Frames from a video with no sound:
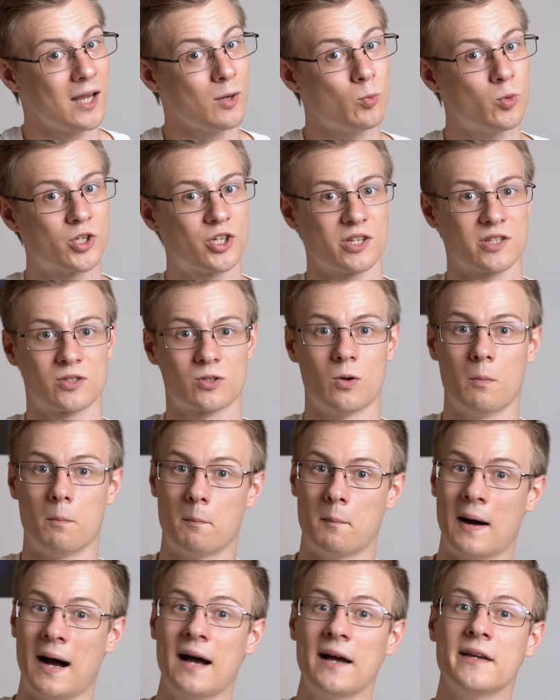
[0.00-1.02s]
I would just
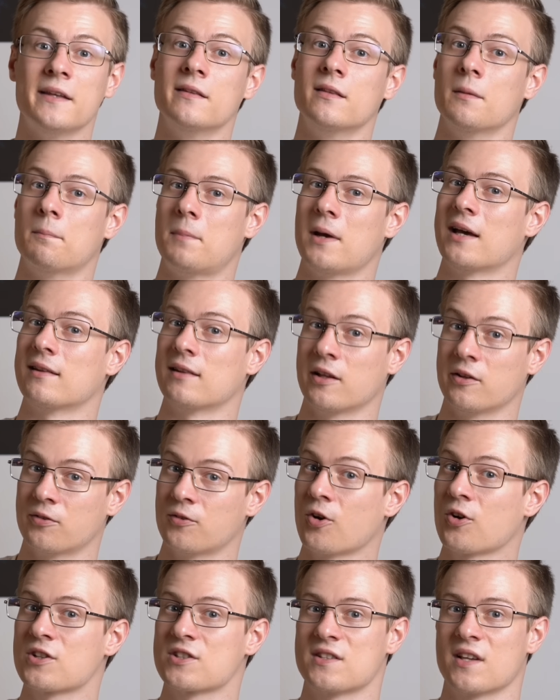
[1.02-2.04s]
combine the panel and
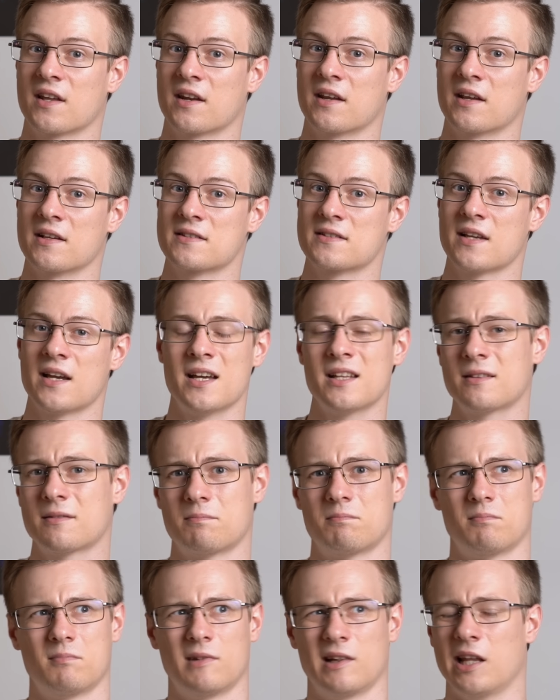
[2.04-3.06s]
dock settings and
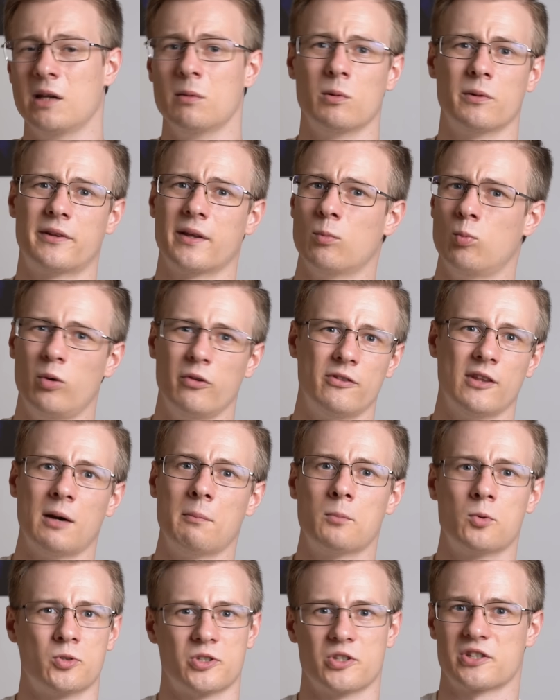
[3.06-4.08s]
label them with
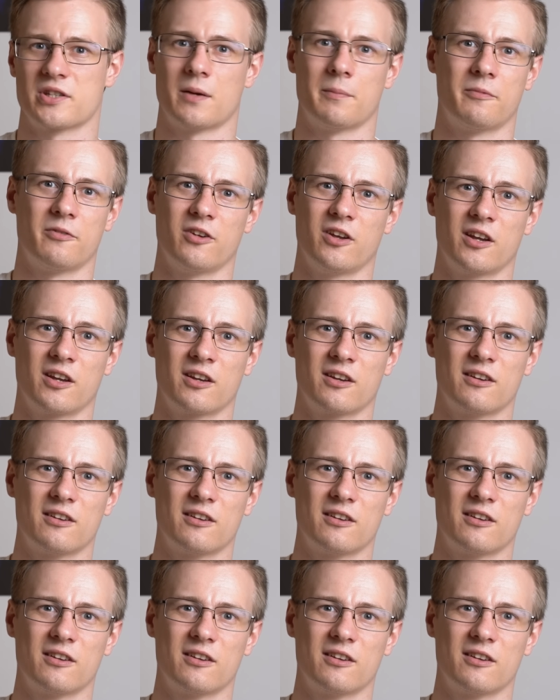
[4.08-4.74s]
numbers or something,